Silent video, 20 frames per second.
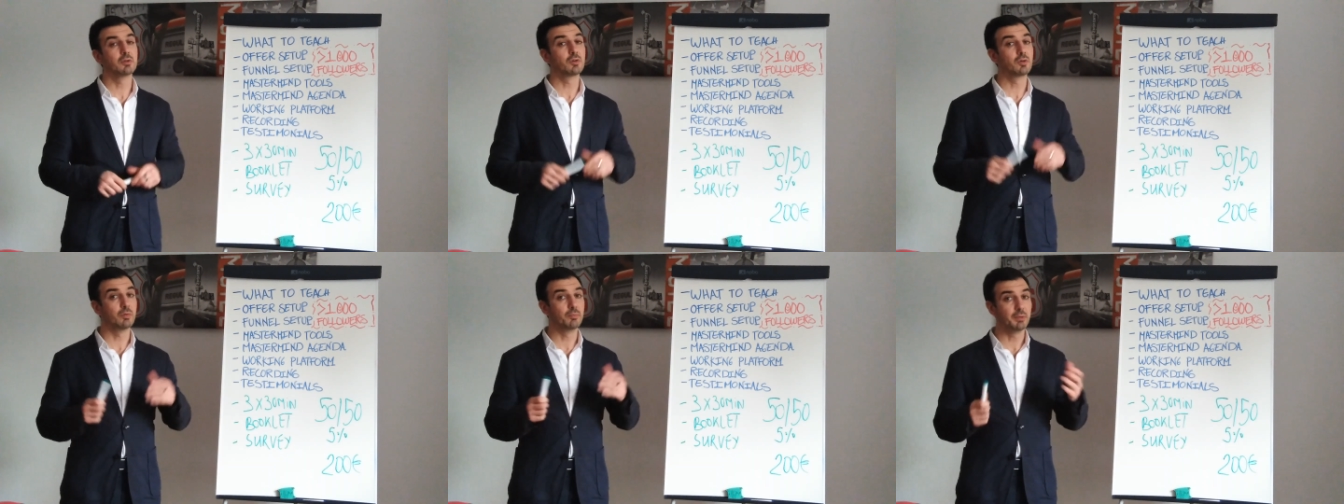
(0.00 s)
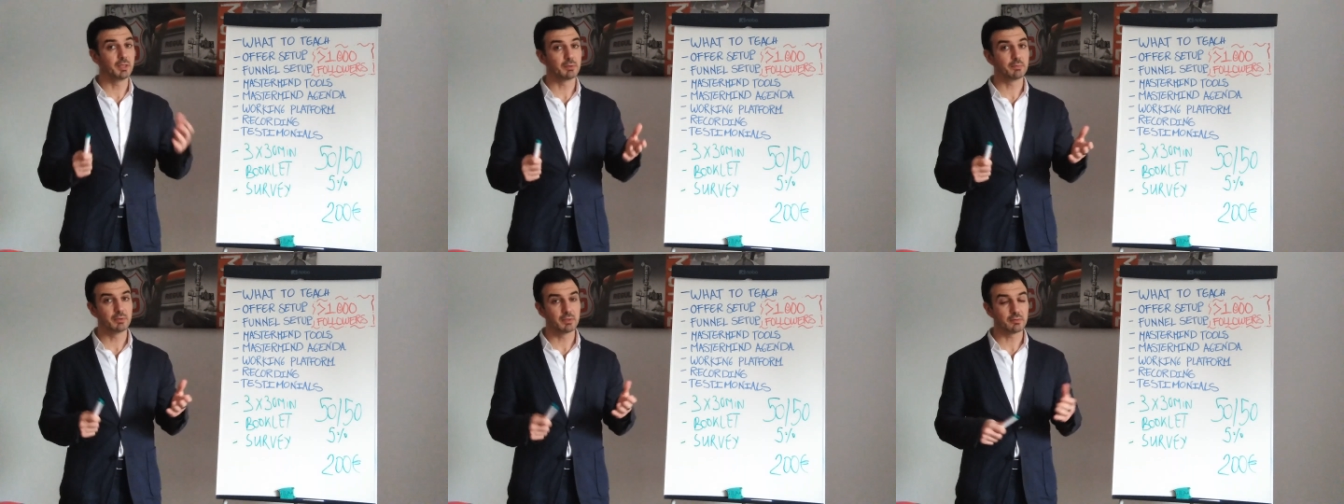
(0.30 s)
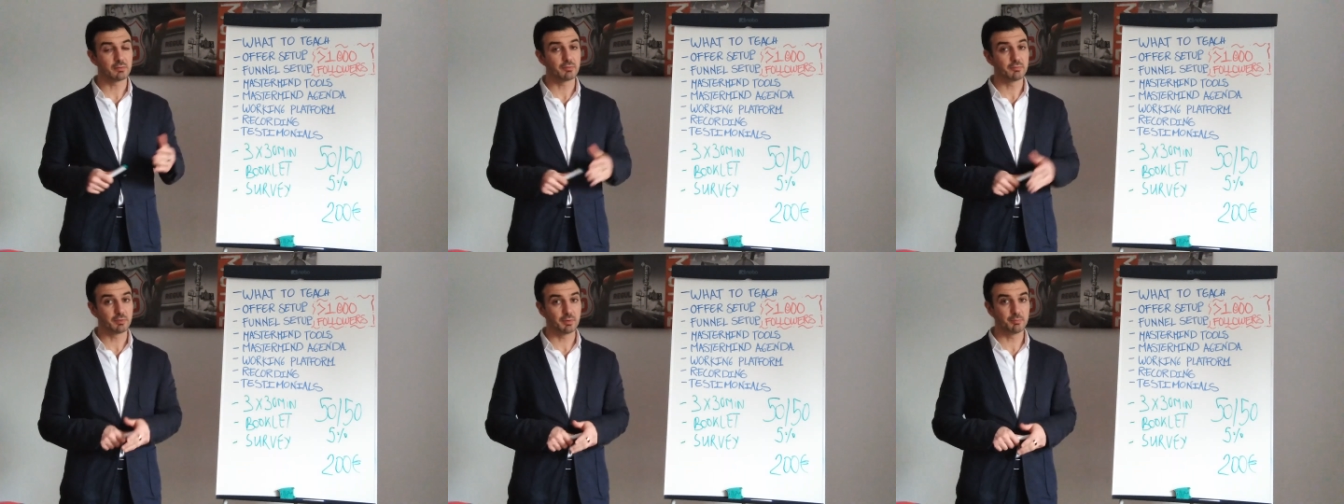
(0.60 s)

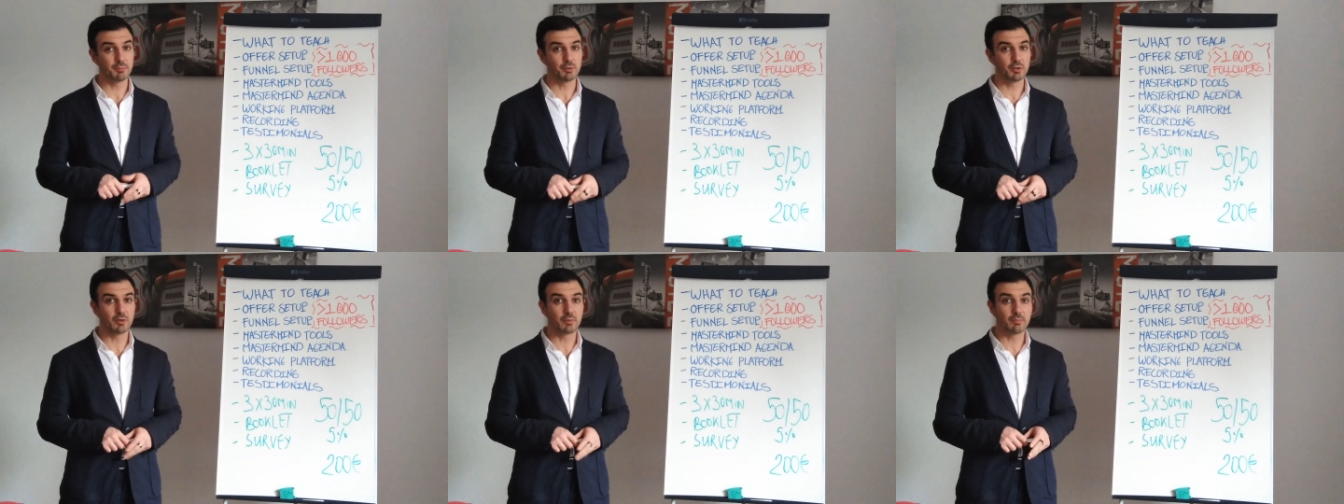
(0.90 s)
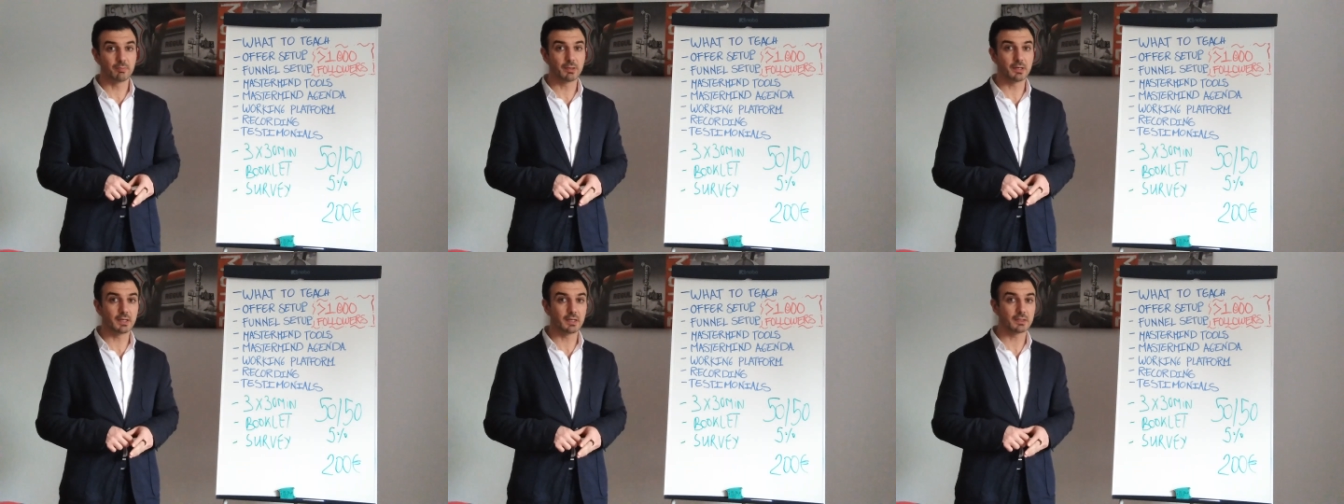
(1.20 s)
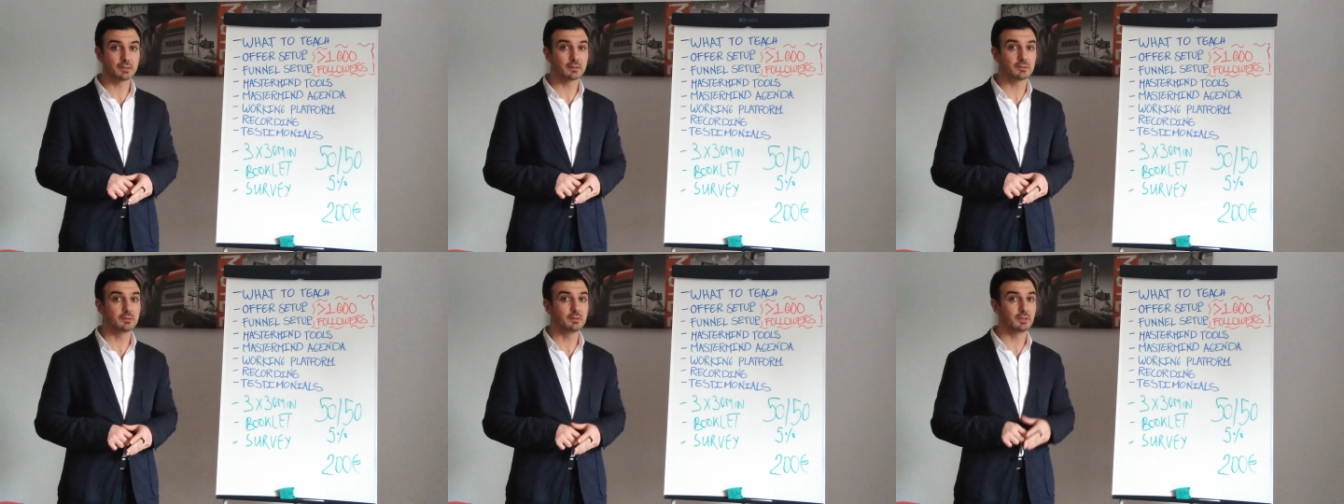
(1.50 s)
commitment from your
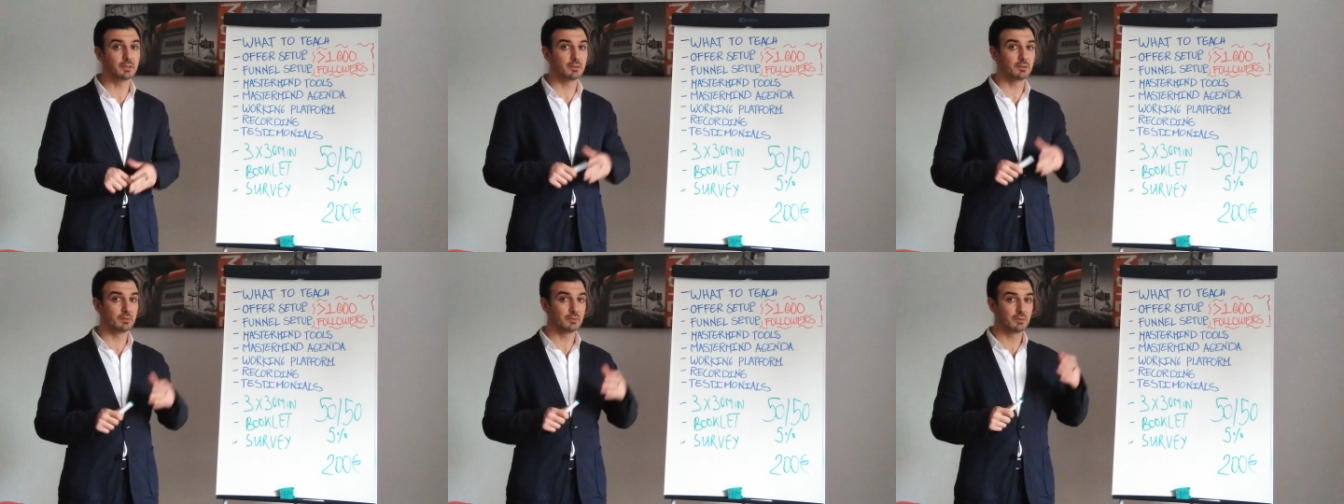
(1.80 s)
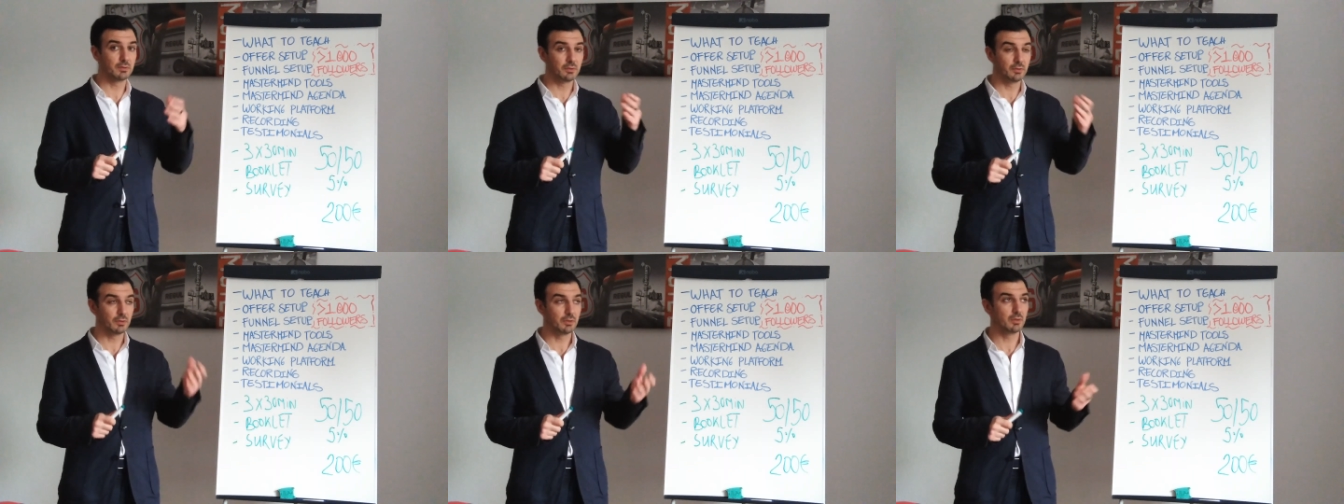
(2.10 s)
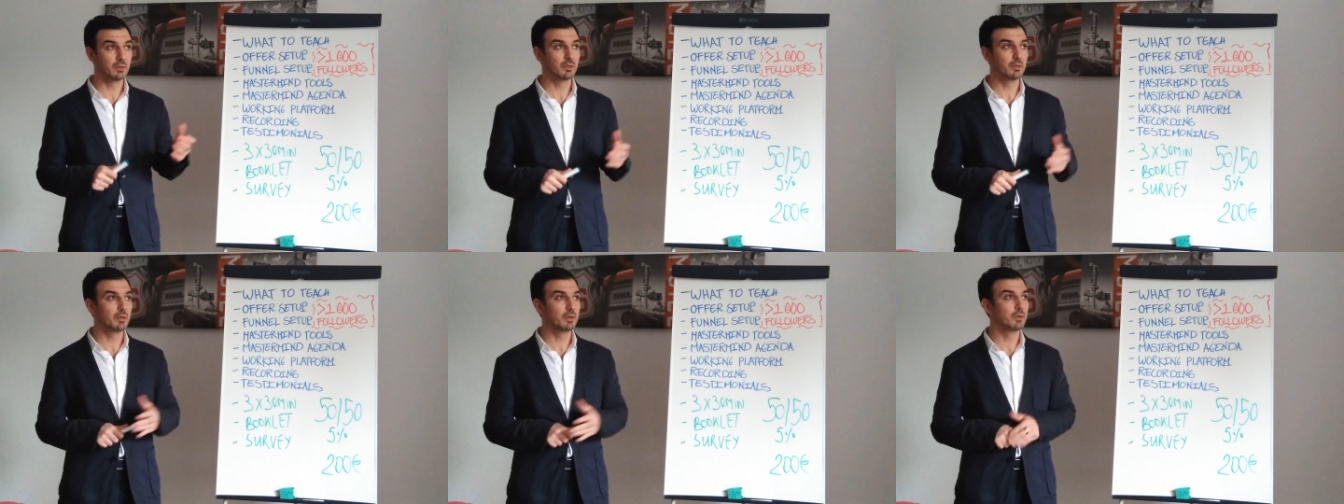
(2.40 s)
part that
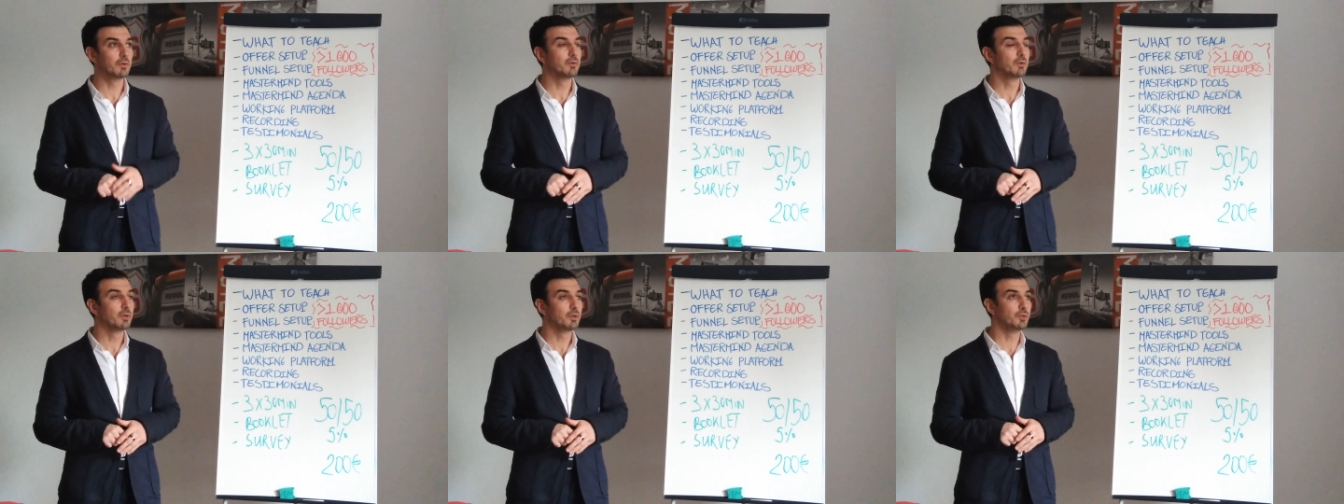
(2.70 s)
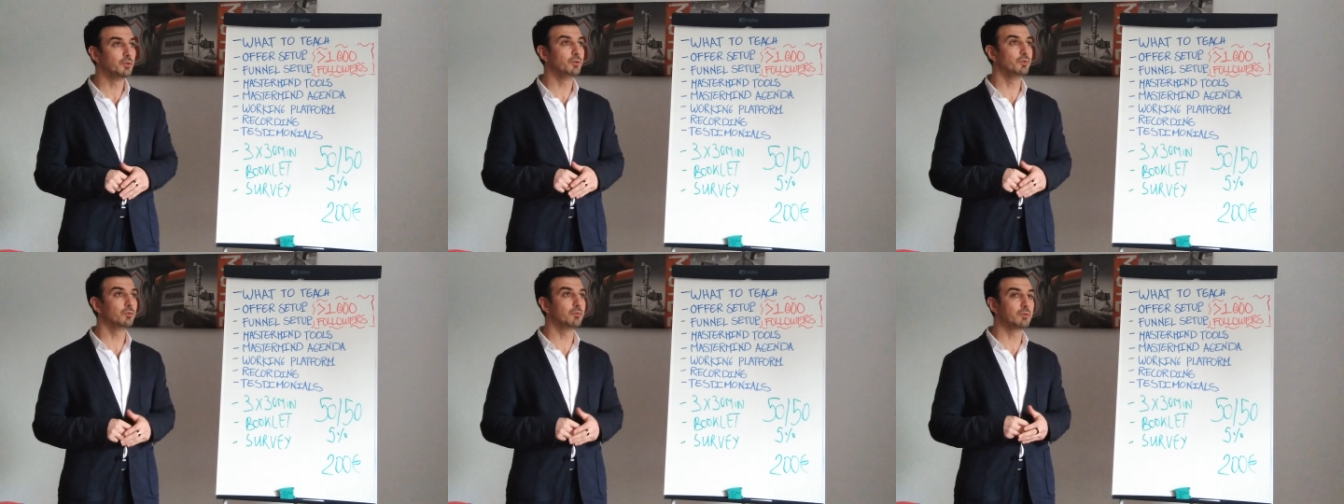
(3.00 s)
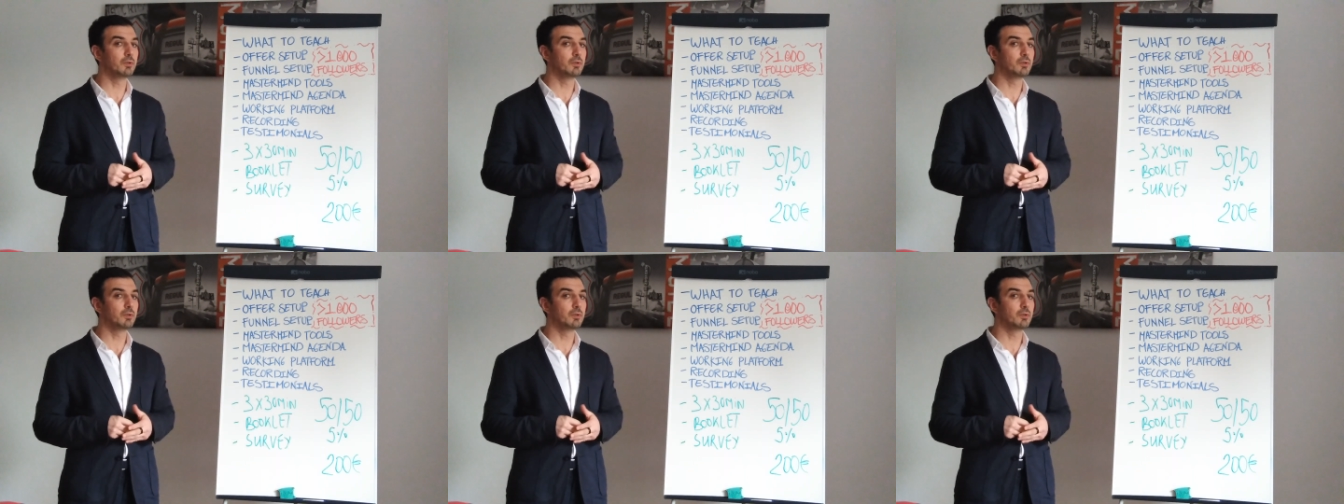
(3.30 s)
you